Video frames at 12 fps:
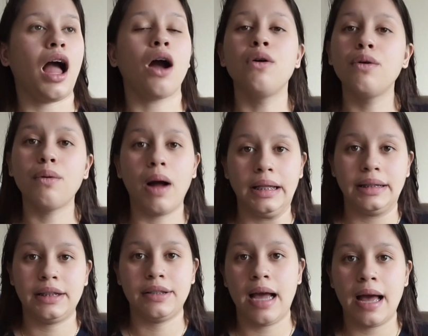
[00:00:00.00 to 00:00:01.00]
who
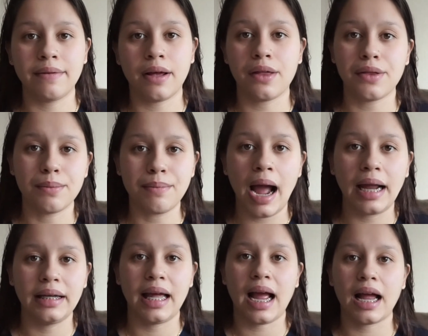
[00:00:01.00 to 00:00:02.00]
wants to have that on their
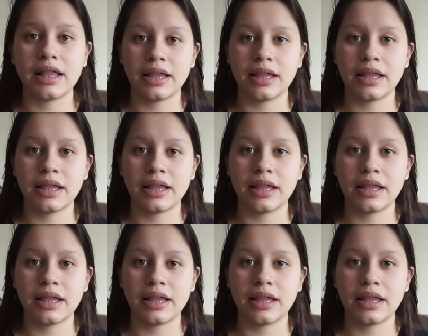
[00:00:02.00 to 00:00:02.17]
mind? Like,